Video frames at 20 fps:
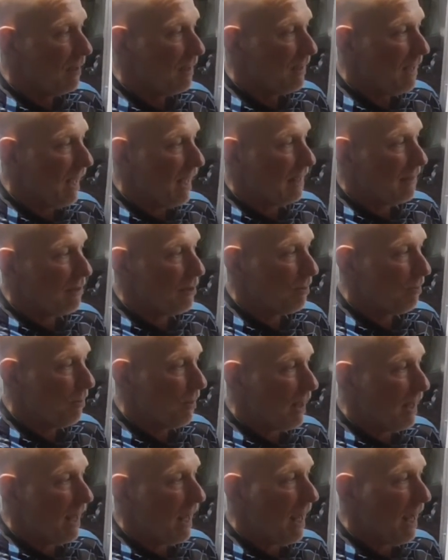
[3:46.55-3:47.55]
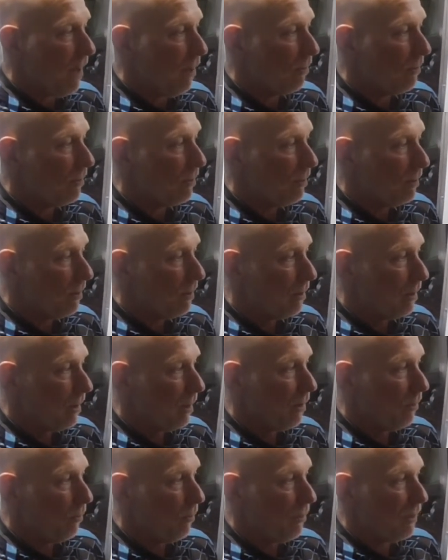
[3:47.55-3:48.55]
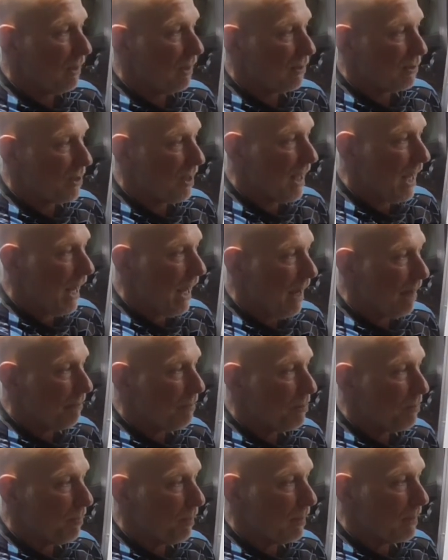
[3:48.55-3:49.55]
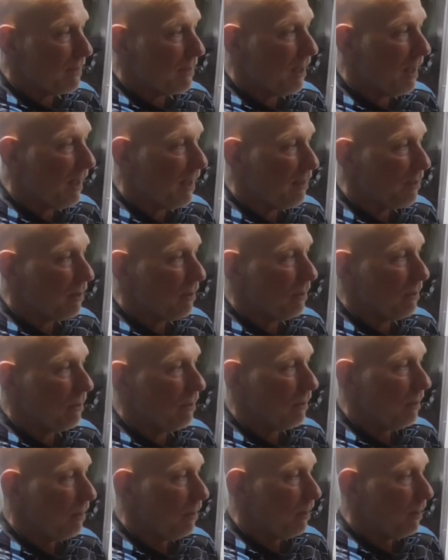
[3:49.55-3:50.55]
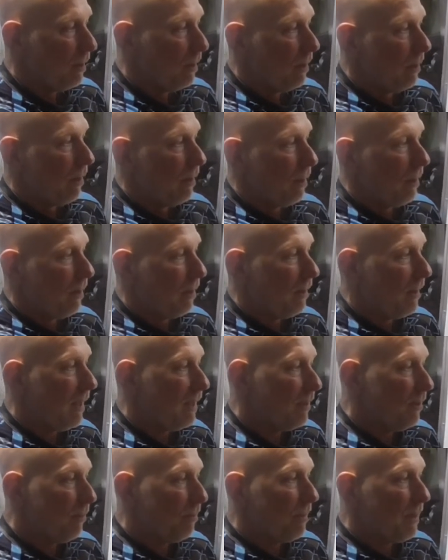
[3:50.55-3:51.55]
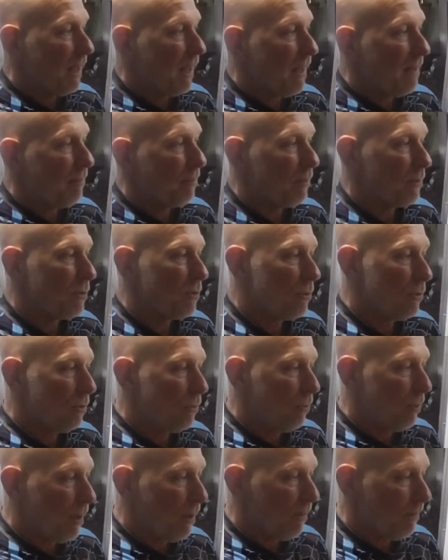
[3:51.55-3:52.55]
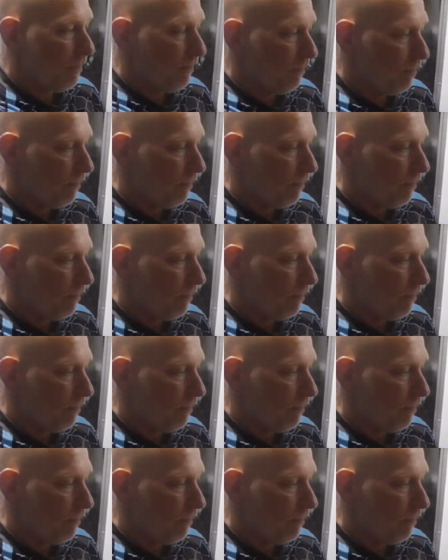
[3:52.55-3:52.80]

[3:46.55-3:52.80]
not spread out where there's gaps, but tighter, then they'll be able to